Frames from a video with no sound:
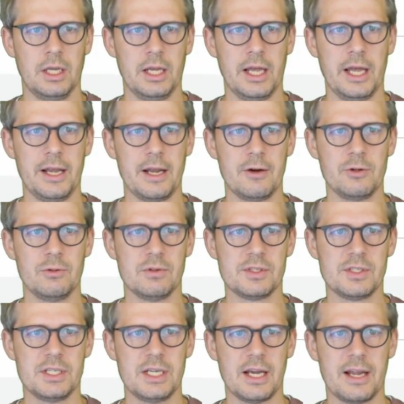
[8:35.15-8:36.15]
And now you will
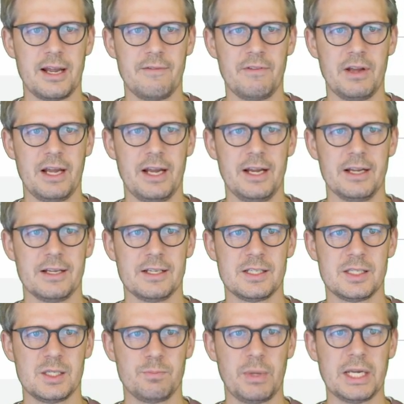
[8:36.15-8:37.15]
see I have a
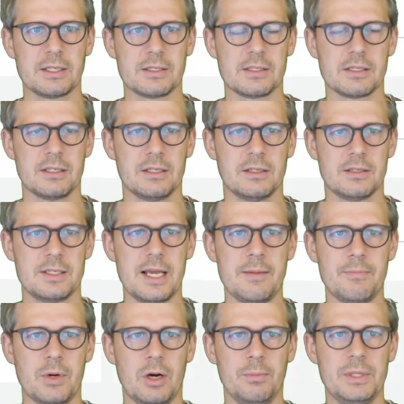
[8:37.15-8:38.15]
specs tab
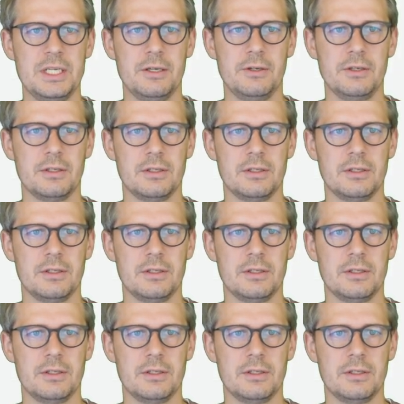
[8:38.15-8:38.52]
up here,